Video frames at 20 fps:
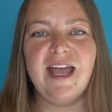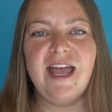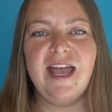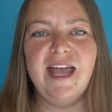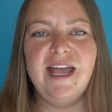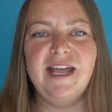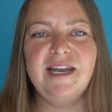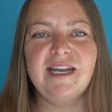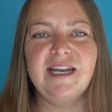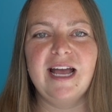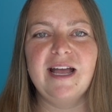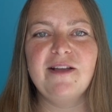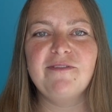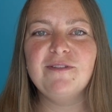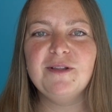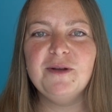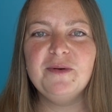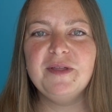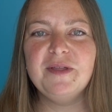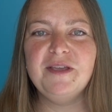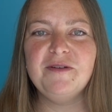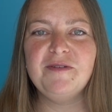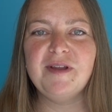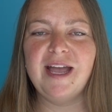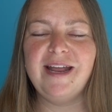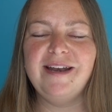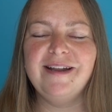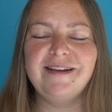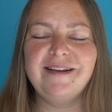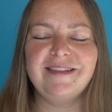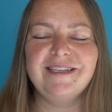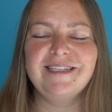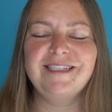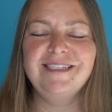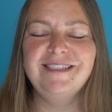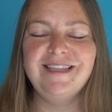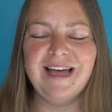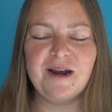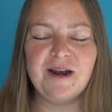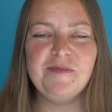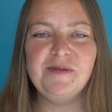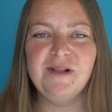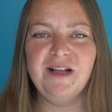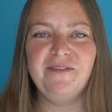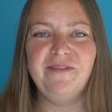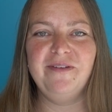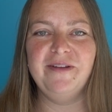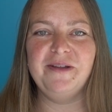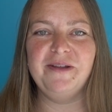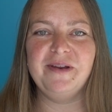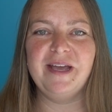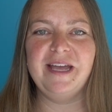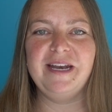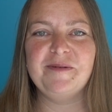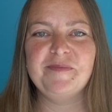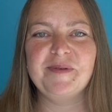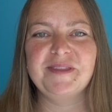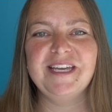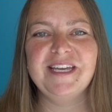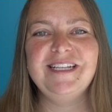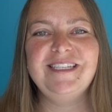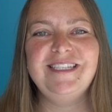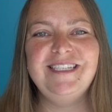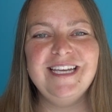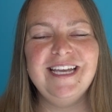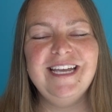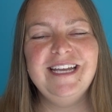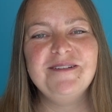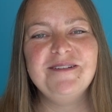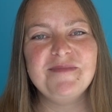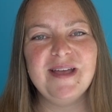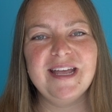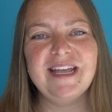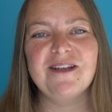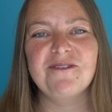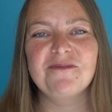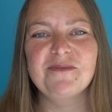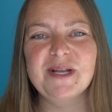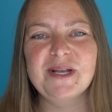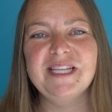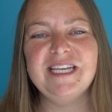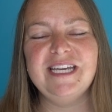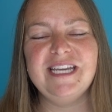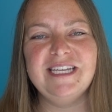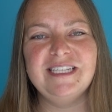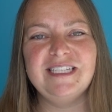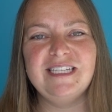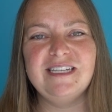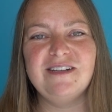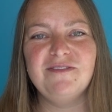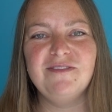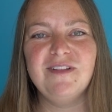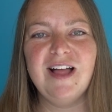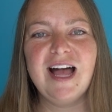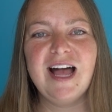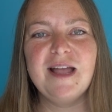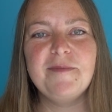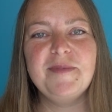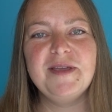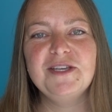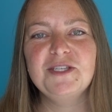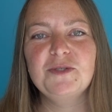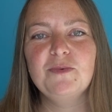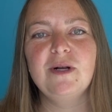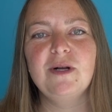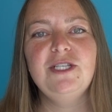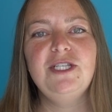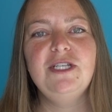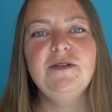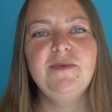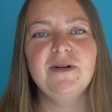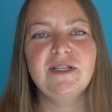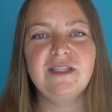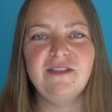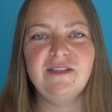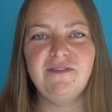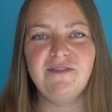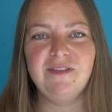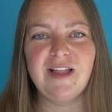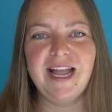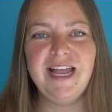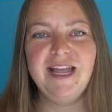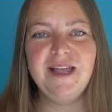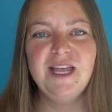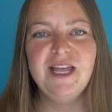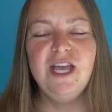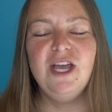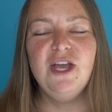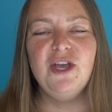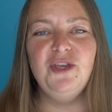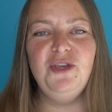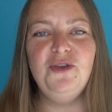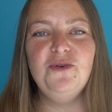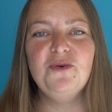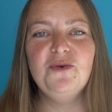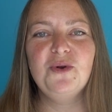and I flew with United, and this is not a plug for United, but they did make it really easy to fly because once you booked the flight, you